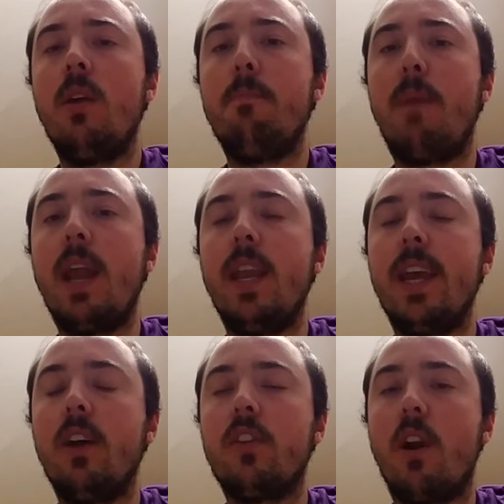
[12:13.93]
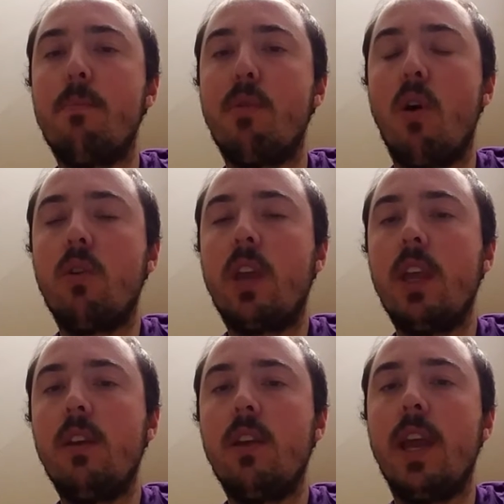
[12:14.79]
my nails are
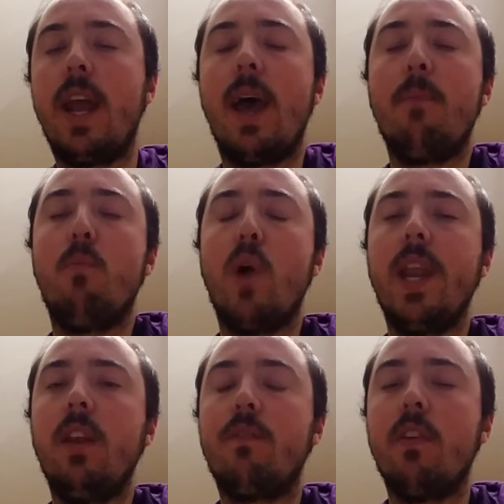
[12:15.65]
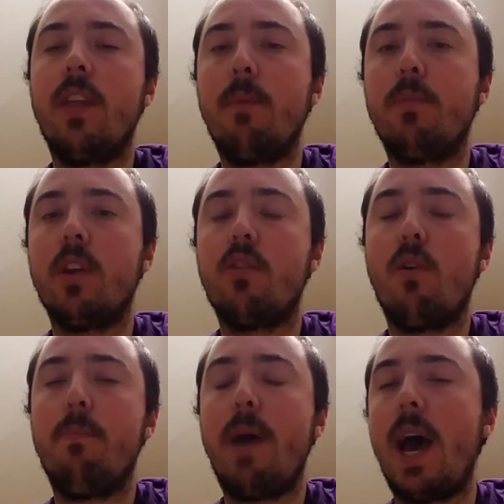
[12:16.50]
broken and I'm waiting for them to
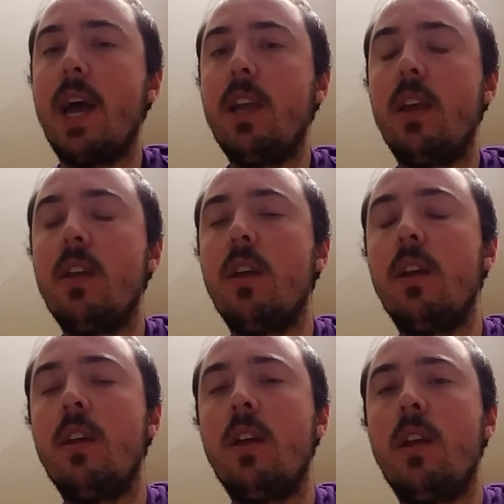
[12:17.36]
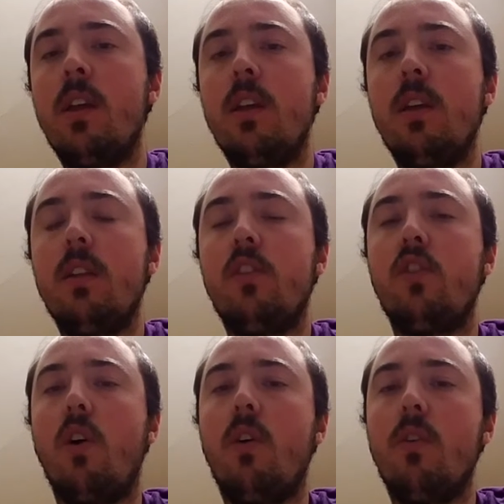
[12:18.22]
grow back.
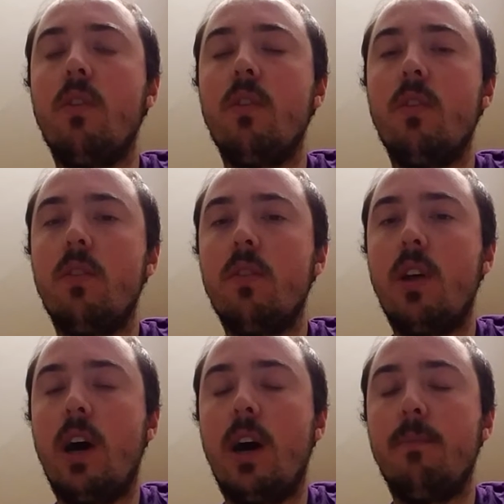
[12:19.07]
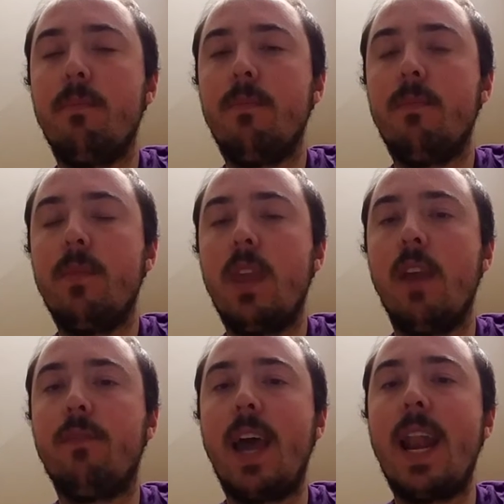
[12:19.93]
So
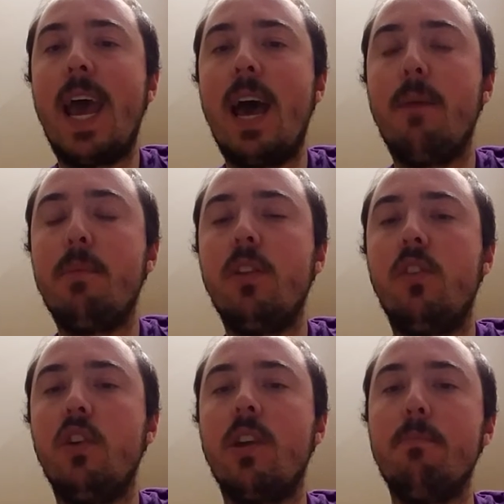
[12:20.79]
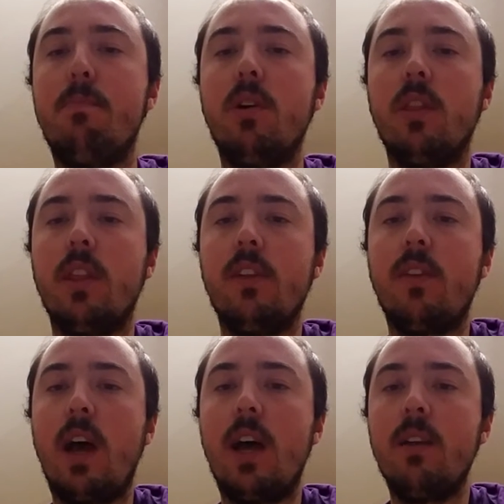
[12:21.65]
if that happens, you can put
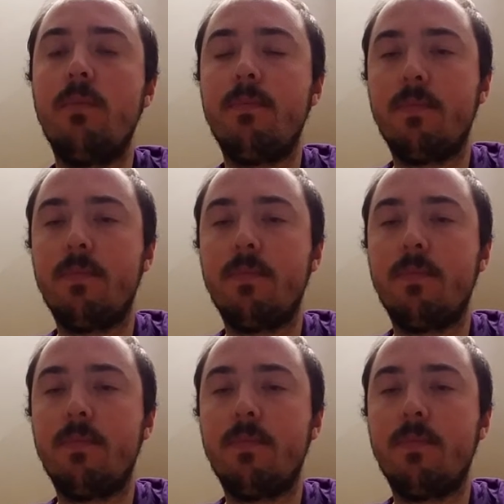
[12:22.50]
this on